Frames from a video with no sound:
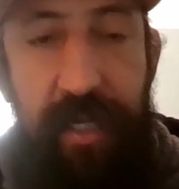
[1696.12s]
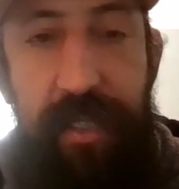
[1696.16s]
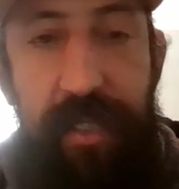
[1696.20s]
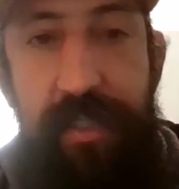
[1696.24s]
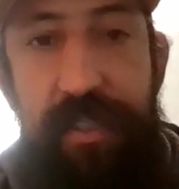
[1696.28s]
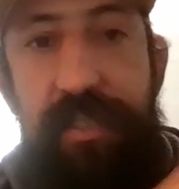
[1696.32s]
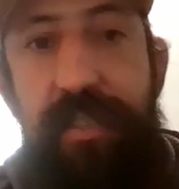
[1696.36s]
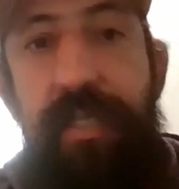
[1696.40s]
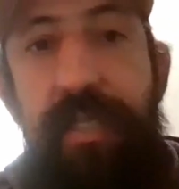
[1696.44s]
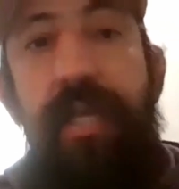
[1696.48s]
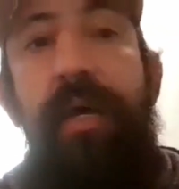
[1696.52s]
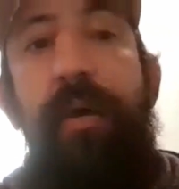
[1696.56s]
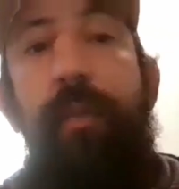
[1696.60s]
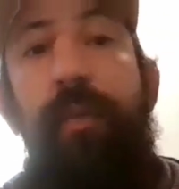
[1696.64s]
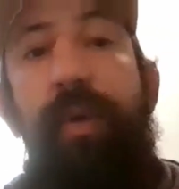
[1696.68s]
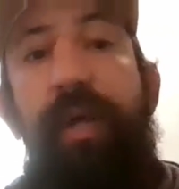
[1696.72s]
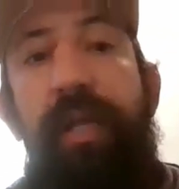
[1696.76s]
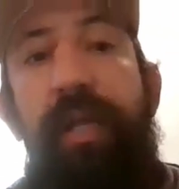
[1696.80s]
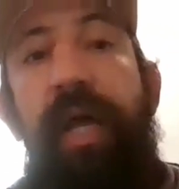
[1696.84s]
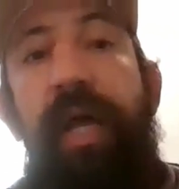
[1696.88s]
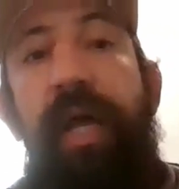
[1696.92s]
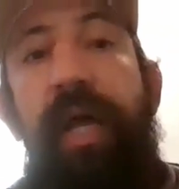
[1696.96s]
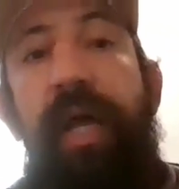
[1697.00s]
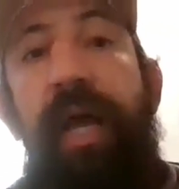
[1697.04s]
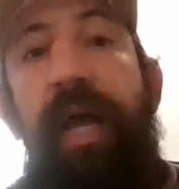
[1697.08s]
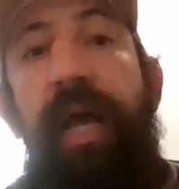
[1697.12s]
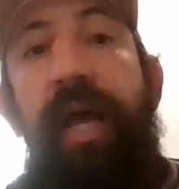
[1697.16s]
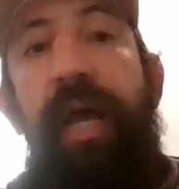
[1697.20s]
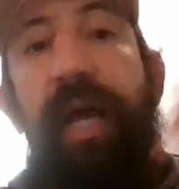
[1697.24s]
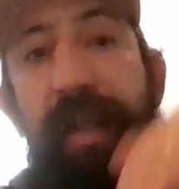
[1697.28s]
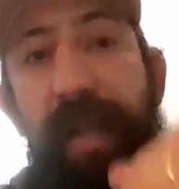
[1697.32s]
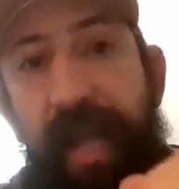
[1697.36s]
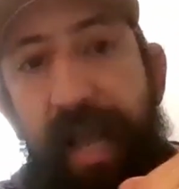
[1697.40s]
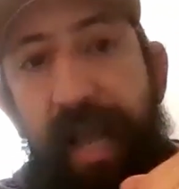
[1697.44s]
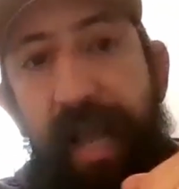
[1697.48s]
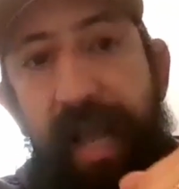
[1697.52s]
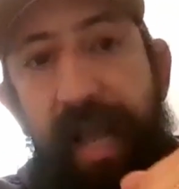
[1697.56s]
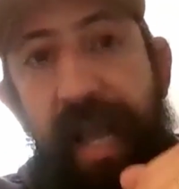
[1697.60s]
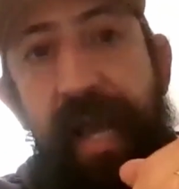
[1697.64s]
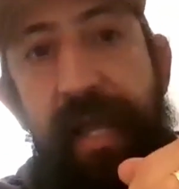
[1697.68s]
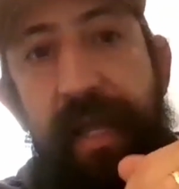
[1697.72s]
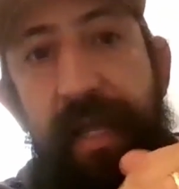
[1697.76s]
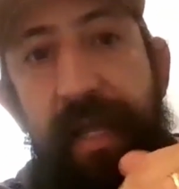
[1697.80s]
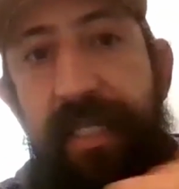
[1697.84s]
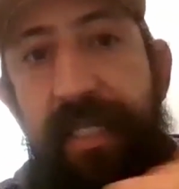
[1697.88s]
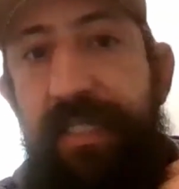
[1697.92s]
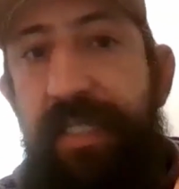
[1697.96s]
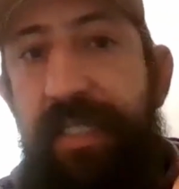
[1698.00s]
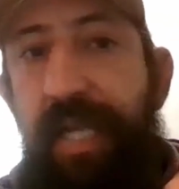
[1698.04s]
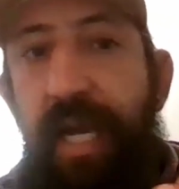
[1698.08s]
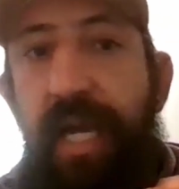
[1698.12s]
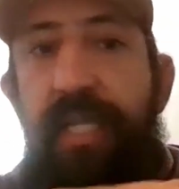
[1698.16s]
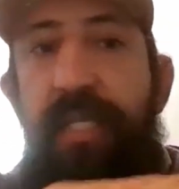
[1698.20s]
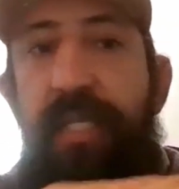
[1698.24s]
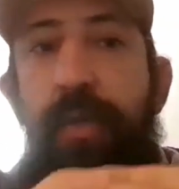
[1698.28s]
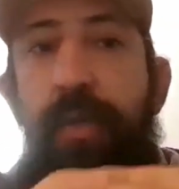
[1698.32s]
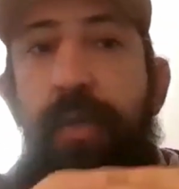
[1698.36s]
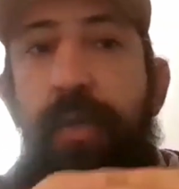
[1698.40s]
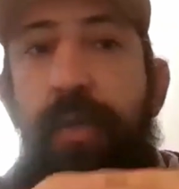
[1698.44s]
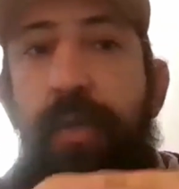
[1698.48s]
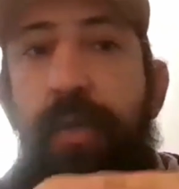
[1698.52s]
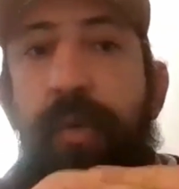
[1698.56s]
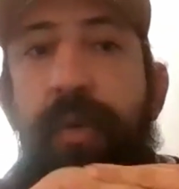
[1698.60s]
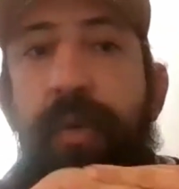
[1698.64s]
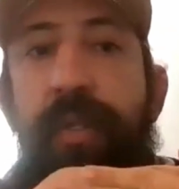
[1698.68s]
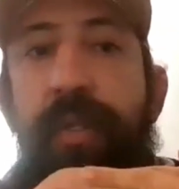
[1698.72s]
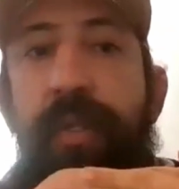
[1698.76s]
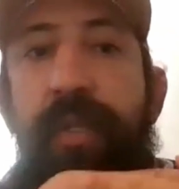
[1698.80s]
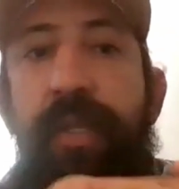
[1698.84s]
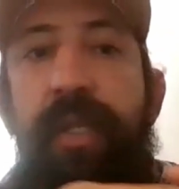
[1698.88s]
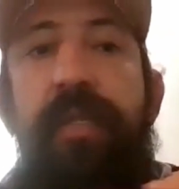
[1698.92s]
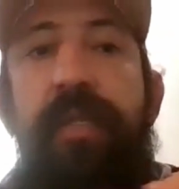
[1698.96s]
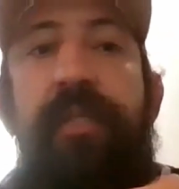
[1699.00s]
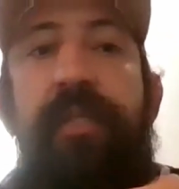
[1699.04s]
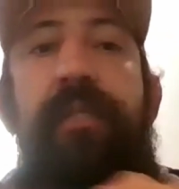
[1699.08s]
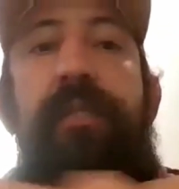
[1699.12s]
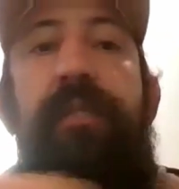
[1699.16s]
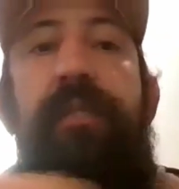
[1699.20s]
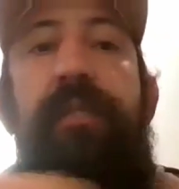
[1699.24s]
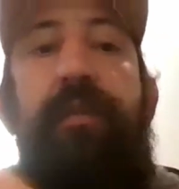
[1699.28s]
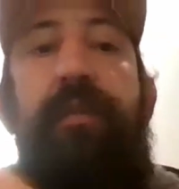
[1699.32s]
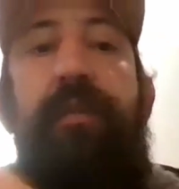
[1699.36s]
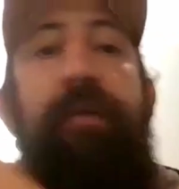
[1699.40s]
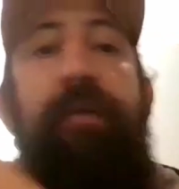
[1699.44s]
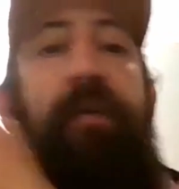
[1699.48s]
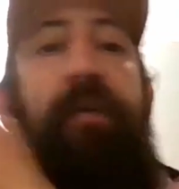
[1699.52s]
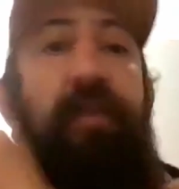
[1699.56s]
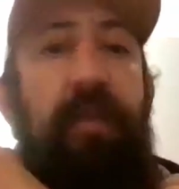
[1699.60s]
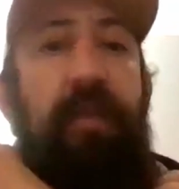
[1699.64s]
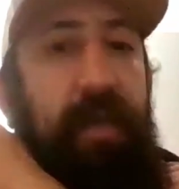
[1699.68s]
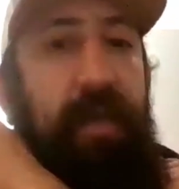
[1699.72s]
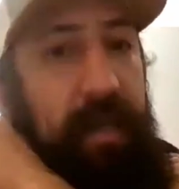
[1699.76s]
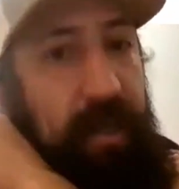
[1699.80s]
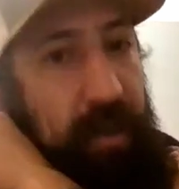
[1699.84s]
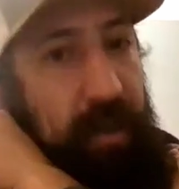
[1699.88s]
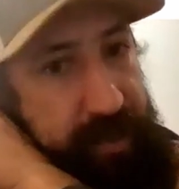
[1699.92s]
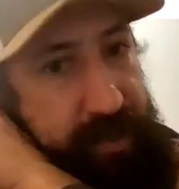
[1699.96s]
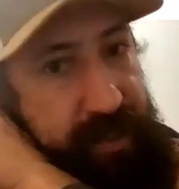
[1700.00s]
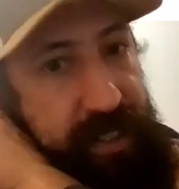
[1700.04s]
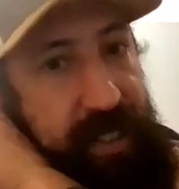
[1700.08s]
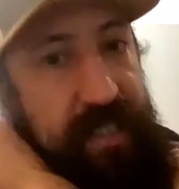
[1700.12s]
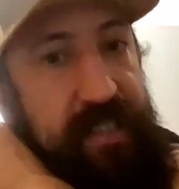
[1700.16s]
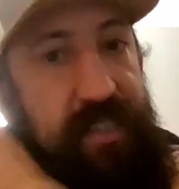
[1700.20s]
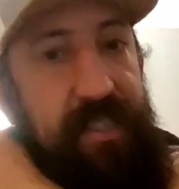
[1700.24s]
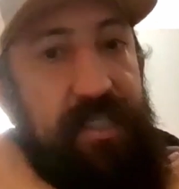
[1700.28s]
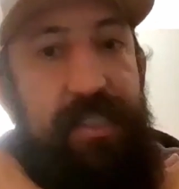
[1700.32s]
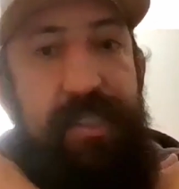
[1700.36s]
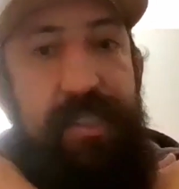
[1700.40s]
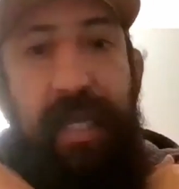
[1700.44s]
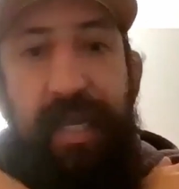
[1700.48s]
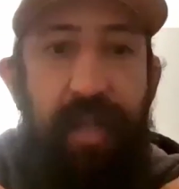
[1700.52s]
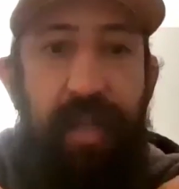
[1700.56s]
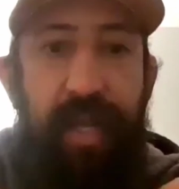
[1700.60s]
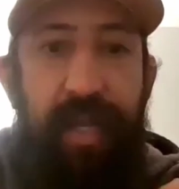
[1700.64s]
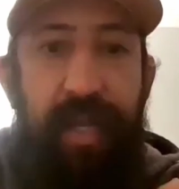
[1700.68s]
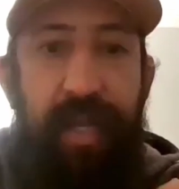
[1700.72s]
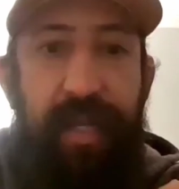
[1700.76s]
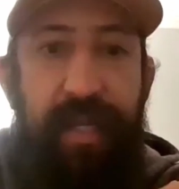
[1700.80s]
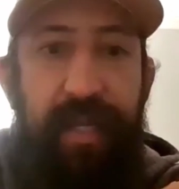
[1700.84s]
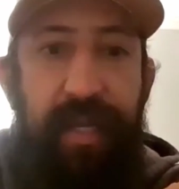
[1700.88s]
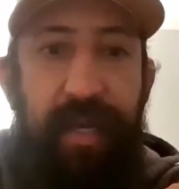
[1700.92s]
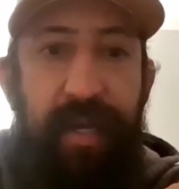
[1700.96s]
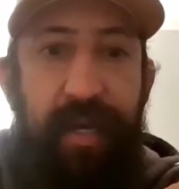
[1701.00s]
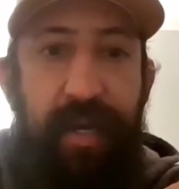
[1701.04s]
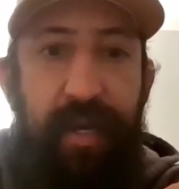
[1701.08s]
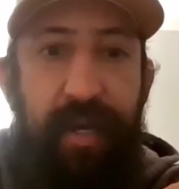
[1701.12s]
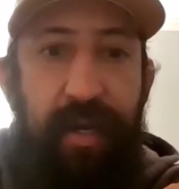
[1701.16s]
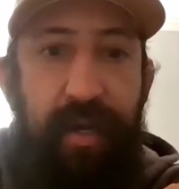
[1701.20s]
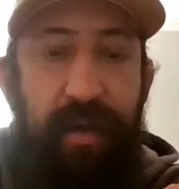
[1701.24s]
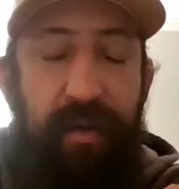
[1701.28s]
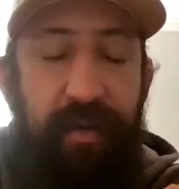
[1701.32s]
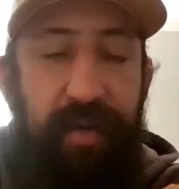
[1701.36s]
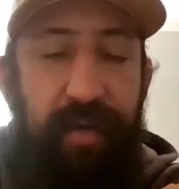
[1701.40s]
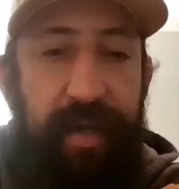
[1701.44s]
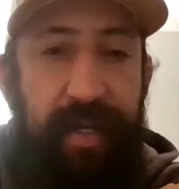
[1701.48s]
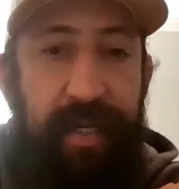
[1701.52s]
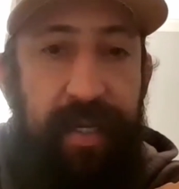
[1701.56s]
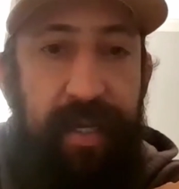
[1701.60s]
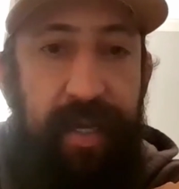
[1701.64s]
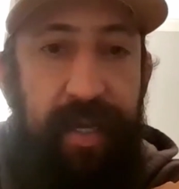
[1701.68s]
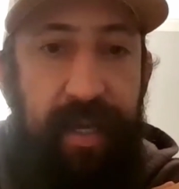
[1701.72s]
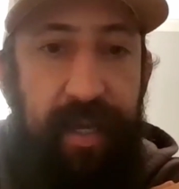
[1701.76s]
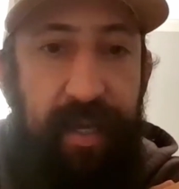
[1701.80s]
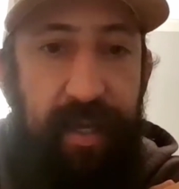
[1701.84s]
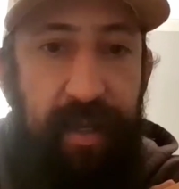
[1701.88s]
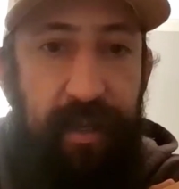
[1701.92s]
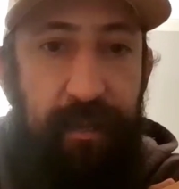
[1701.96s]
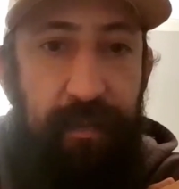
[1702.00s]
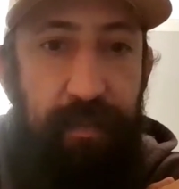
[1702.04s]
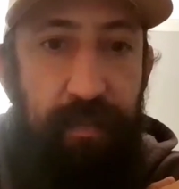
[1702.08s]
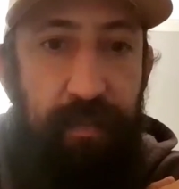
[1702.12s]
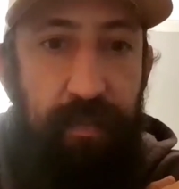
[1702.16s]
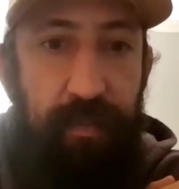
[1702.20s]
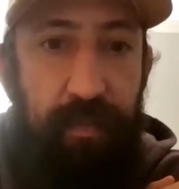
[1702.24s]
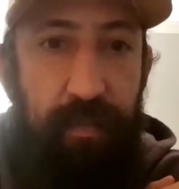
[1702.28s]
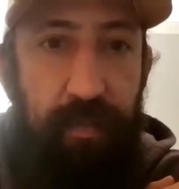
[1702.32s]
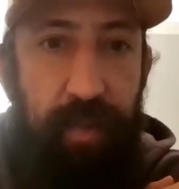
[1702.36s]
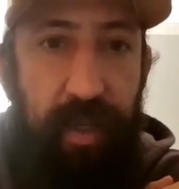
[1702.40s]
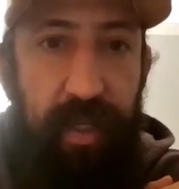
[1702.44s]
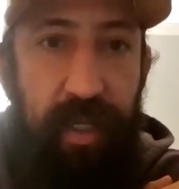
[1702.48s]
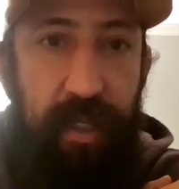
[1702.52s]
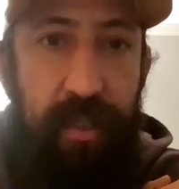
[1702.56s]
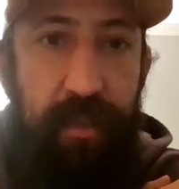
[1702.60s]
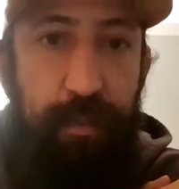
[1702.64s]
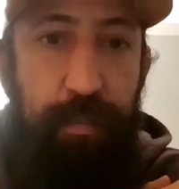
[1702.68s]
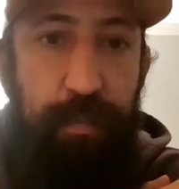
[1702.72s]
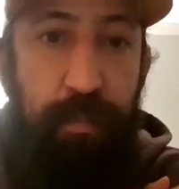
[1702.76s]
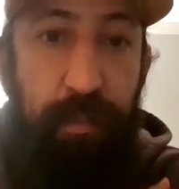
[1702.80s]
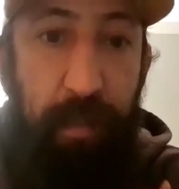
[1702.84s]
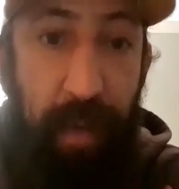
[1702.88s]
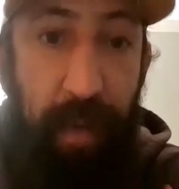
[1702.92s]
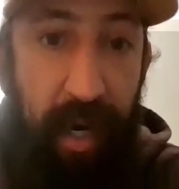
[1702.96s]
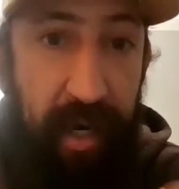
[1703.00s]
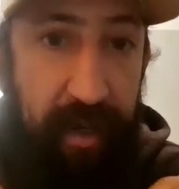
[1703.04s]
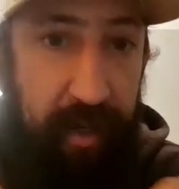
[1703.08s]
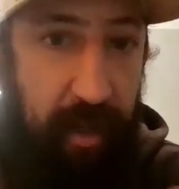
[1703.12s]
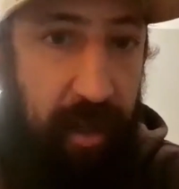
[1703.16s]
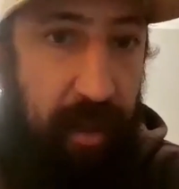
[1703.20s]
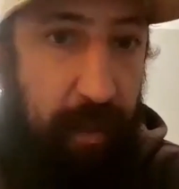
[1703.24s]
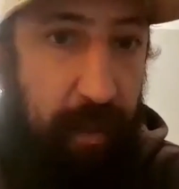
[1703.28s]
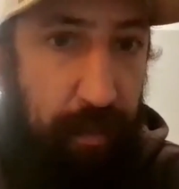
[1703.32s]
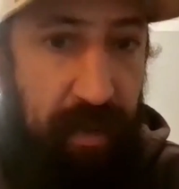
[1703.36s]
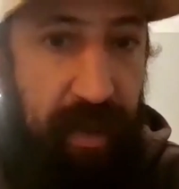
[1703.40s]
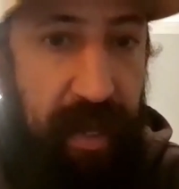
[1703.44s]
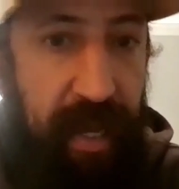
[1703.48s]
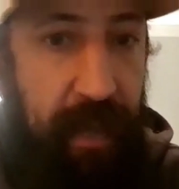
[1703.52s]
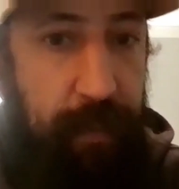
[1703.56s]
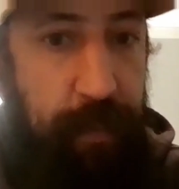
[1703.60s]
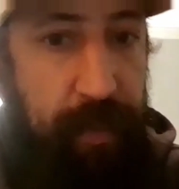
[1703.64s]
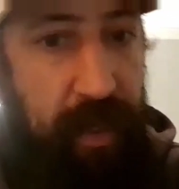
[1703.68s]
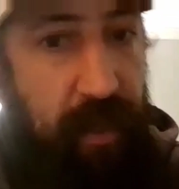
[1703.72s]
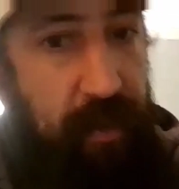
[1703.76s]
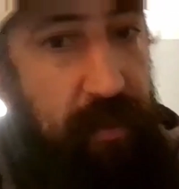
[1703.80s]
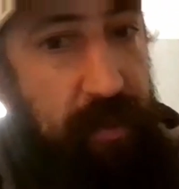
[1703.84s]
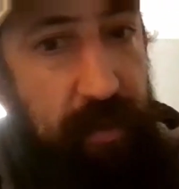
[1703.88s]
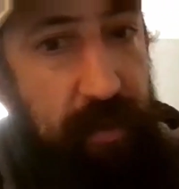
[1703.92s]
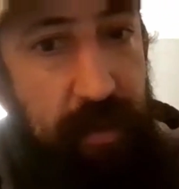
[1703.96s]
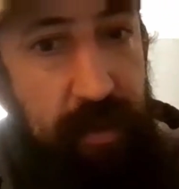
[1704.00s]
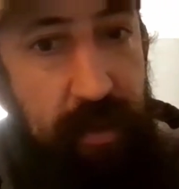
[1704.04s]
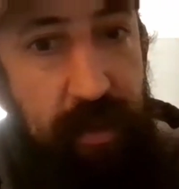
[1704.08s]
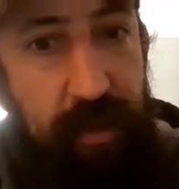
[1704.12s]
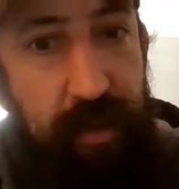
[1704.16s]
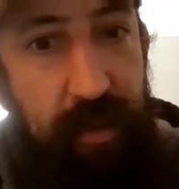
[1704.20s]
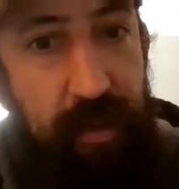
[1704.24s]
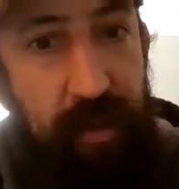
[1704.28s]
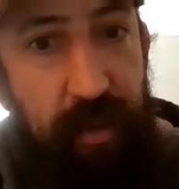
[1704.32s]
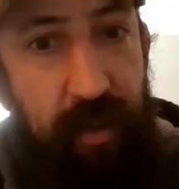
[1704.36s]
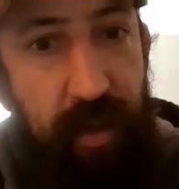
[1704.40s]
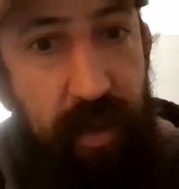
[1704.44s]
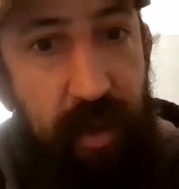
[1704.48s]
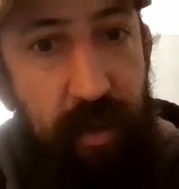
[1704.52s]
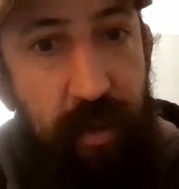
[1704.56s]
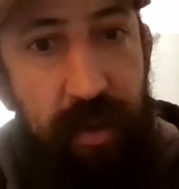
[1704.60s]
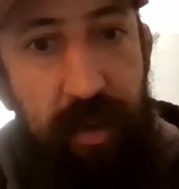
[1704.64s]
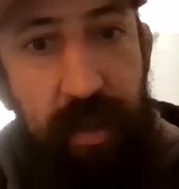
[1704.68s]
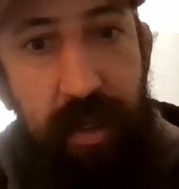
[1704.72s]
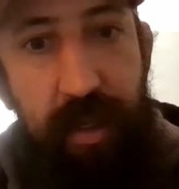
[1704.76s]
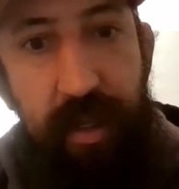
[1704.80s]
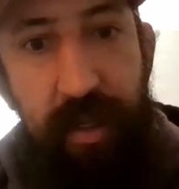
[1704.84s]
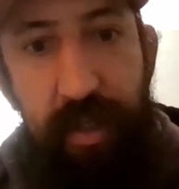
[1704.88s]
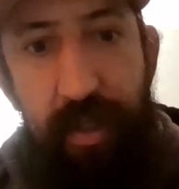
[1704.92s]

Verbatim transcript: because we, I, he's not, doing this. Right. You know, he's not things in like a like a like a modern black belt. Yeah. You know.